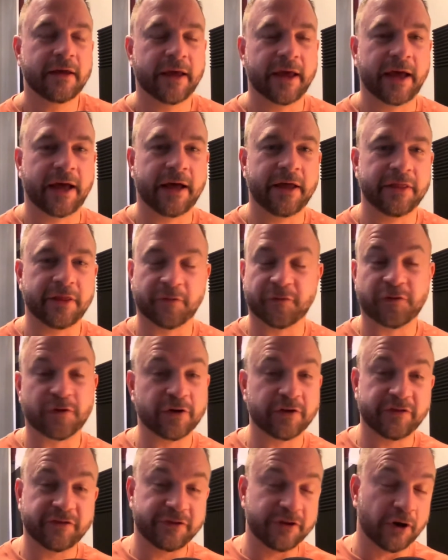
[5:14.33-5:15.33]
The
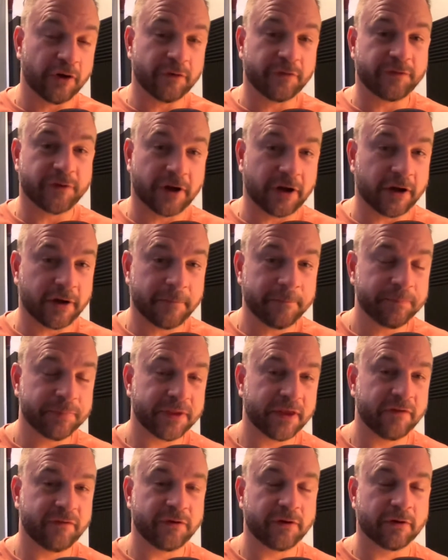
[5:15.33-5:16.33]
first snowfall,
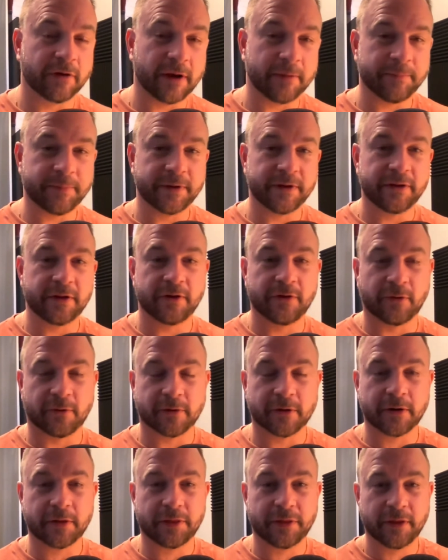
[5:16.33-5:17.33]
if you're up in the
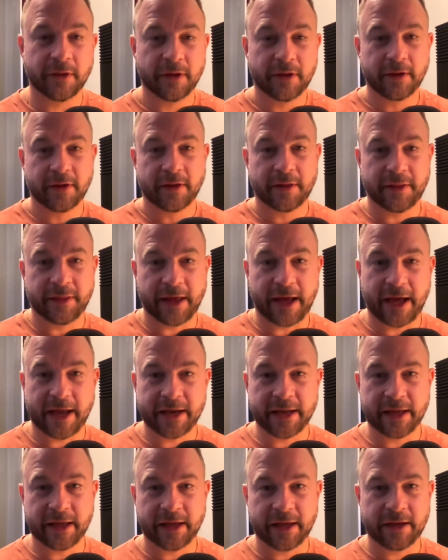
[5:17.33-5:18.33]
north,
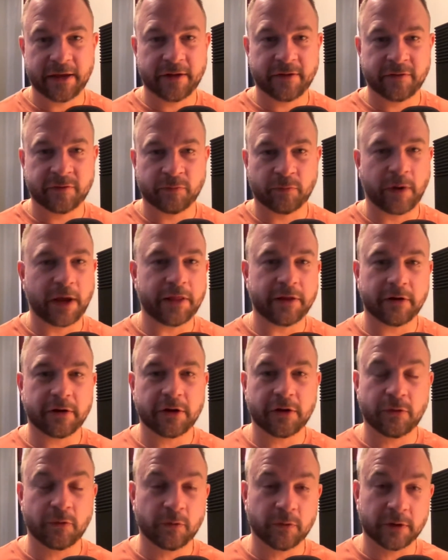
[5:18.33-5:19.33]
that is whether
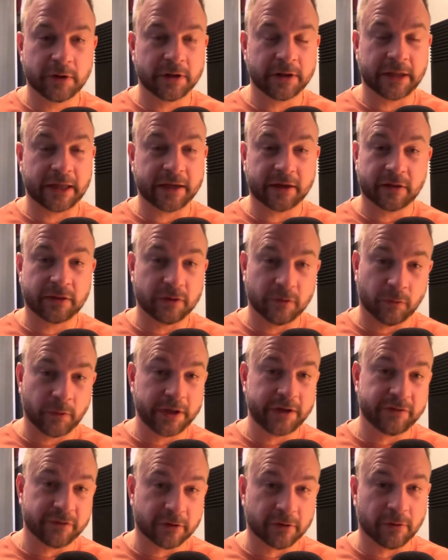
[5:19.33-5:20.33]
you like the
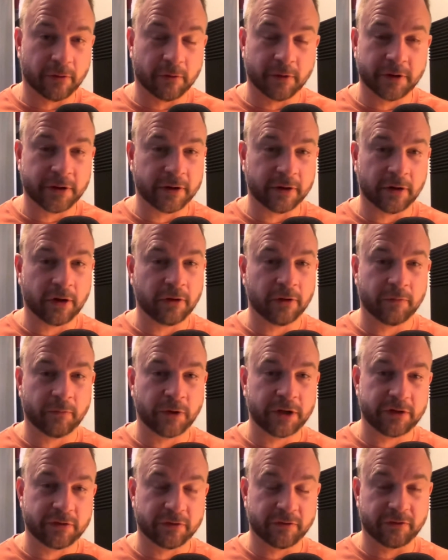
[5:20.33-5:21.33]
winter or the
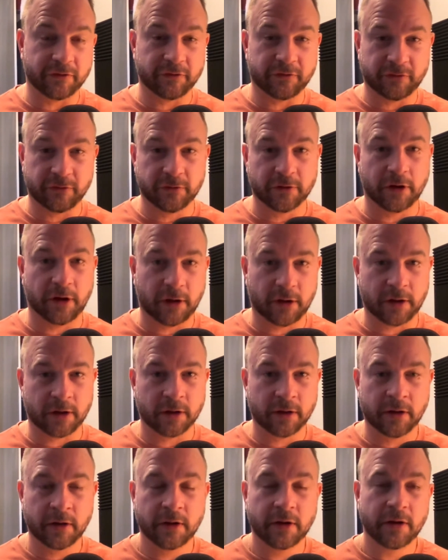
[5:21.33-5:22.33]
winters are too
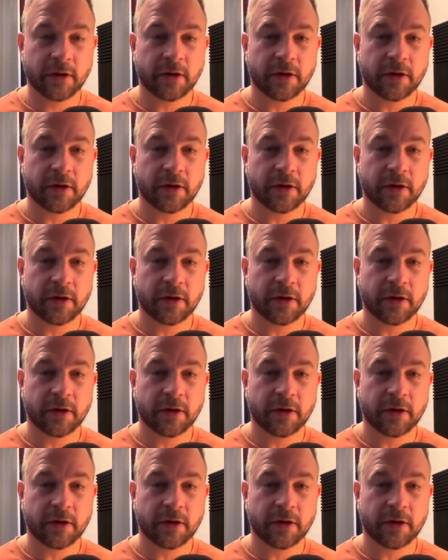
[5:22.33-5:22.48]
long.